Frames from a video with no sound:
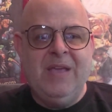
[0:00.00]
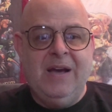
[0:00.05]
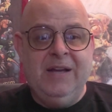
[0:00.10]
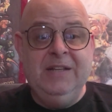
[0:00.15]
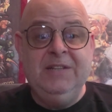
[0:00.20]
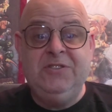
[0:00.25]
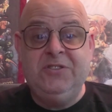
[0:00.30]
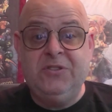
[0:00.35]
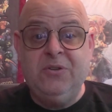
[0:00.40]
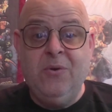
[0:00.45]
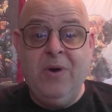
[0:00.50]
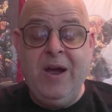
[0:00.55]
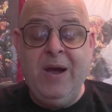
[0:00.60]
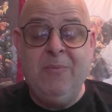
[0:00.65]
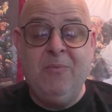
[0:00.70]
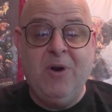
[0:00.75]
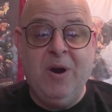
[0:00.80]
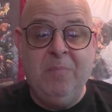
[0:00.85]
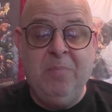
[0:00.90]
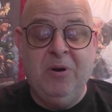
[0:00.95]
On
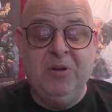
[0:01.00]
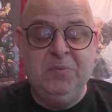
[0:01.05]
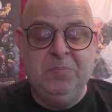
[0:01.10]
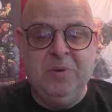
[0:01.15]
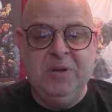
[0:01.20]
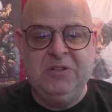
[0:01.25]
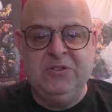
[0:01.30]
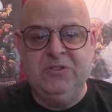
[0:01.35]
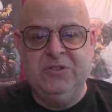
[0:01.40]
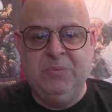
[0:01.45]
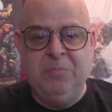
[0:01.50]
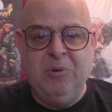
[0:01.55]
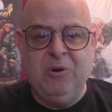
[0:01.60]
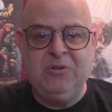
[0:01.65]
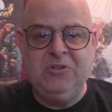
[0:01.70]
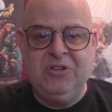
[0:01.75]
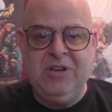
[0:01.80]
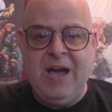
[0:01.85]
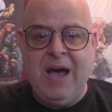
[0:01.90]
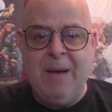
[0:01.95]
Instagram, where I post pictures of
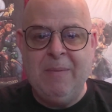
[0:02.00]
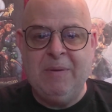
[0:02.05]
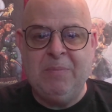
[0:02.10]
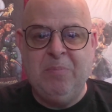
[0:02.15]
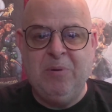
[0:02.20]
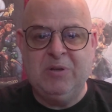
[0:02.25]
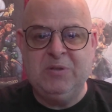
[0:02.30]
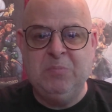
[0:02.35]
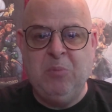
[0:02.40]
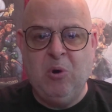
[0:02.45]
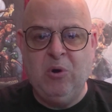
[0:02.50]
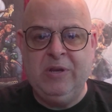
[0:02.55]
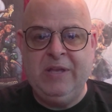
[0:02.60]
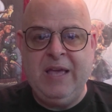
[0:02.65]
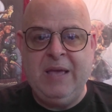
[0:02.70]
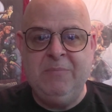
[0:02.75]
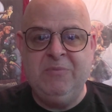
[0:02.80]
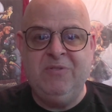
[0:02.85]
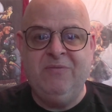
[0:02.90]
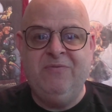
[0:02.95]
books, comic books, board
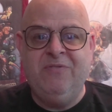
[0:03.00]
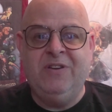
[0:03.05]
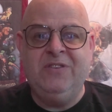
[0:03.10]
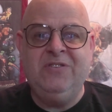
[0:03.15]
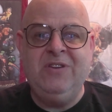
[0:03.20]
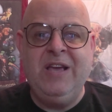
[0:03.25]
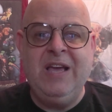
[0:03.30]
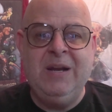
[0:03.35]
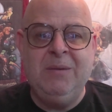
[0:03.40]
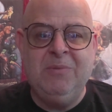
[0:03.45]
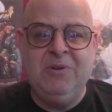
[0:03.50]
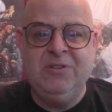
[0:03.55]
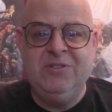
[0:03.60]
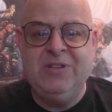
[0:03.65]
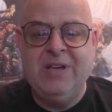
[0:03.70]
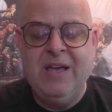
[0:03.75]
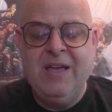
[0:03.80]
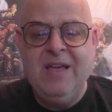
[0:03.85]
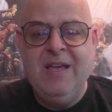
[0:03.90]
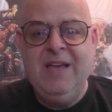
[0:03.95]
games, and fuzzy animals,
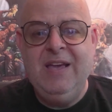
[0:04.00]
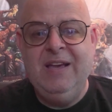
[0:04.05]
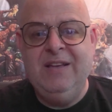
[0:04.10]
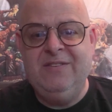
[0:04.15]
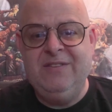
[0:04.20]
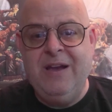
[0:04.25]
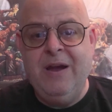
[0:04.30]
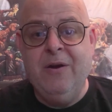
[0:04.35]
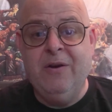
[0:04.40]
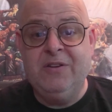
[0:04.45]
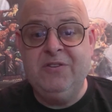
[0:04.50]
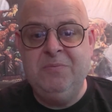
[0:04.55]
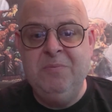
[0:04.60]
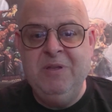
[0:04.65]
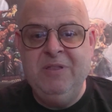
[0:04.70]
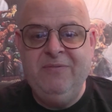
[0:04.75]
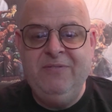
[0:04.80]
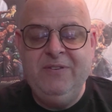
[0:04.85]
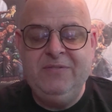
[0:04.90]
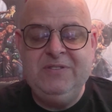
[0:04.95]
it's
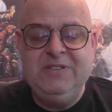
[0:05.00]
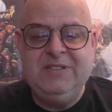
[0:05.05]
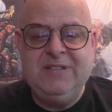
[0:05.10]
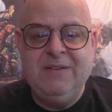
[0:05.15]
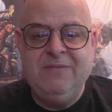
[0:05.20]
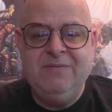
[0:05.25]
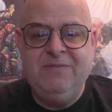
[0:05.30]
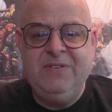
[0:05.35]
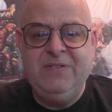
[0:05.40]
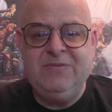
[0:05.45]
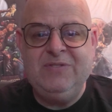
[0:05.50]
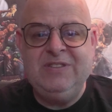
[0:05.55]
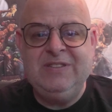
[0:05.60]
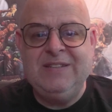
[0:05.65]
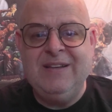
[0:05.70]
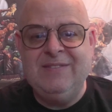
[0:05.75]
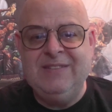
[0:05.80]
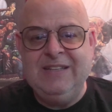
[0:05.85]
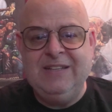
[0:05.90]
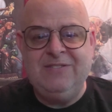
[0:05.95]

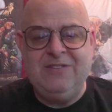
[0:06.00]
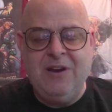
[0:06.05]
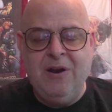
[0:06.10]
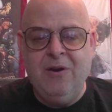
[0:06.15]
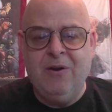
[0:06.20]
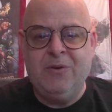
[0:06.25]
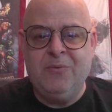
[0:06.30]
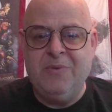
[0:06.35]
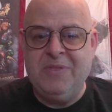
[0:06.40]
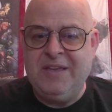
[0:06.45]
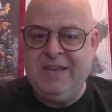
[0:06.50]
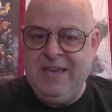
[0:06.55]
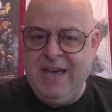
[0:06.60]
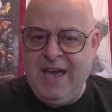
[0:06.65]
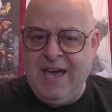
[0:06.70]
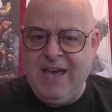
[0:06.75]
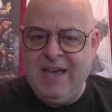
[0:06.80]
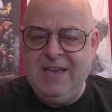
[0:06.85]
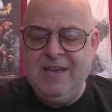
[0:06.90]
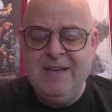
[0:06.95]
EricSmith5757. That's Eric with a
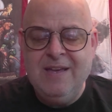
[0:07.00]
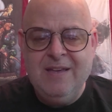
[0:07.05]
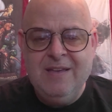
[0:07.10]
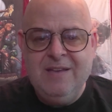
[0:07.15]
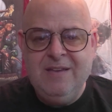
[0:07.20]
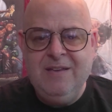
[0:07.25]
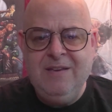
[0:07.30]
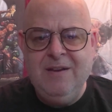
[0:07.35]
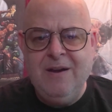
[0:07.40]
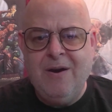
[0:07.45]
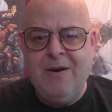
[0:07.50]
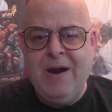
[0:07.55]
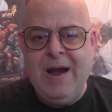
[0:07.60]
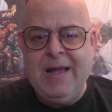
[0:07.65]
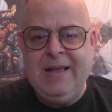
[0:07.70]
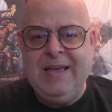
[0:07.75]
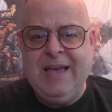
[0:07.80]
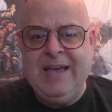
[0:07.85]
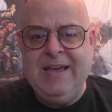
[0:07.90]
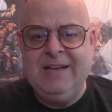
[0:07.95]
K,
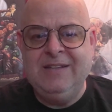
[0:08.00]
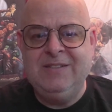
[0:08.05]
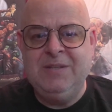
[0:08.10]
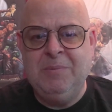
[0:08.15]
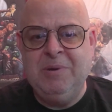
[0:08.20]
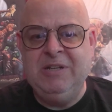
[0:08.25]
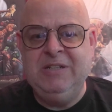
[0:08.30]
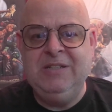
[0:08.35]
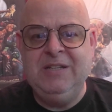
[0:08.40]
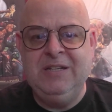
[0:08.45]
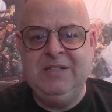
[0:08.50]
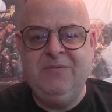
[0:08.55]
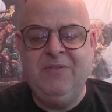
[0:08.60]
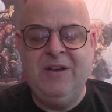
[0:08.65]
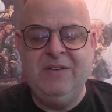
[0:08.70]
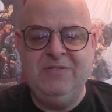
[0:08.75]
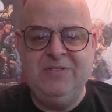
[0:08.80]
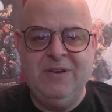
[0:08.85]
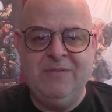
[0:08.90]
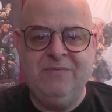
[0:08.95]

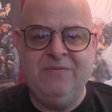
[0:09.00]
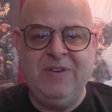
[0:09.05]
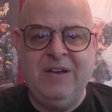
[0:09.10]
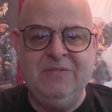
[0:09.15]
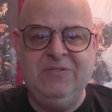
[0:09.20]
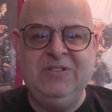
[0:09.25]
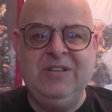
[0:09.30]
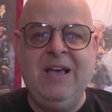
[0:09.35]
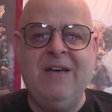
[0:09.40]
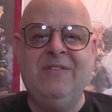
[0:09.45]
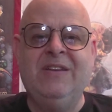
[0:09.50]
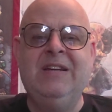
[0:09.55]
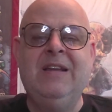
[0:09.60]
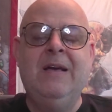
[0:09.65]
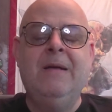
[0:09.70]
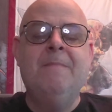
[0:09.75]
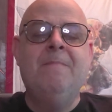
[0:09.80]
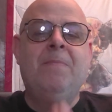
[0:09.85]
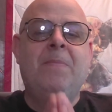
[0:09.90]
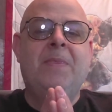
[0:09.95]
EricSmith5757.
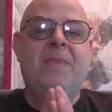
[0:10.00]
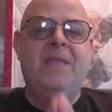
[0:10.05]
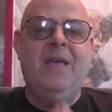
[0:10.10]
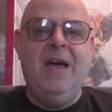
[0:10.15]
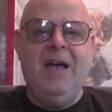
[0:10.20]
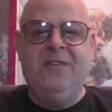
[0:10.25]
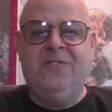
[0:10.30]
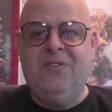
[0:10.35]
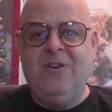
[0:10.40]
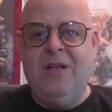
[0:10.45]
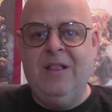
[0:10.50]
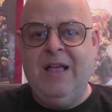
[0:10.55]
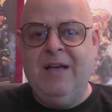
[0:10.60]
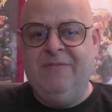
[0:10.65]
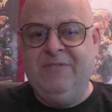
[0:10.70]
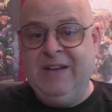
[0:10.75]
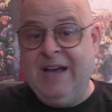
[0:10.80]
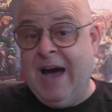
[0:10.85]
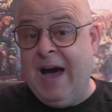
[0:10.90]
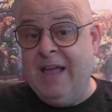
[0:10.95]
That's all
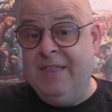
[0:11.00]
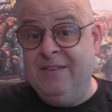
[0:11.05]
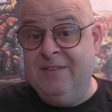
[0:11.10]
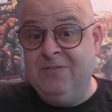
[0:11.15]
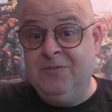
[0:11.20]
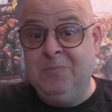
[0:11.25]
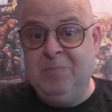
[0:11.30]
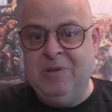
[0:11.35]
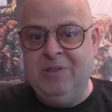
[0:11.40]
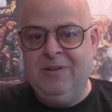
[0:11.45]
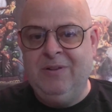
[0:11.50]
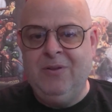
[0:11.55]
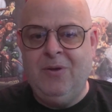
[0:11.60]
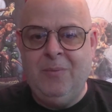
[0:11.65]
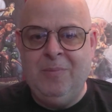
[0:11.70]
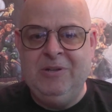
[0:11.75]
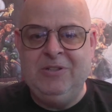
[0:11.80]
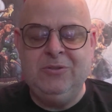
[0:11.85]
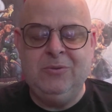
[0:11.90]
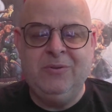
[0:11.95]
I've got. This has been the Low
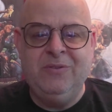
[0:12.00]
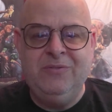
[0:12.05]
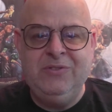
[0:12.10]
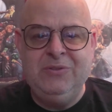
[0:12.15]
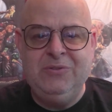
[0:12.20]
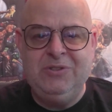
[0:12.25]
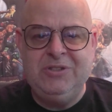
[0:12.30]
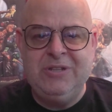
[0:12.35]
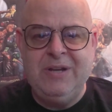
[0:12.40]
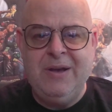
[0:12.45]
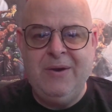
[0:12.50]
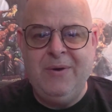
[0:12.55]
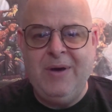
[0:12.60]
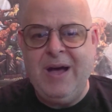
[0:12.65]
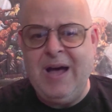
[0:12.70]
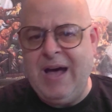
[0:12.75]
Budget Review Show.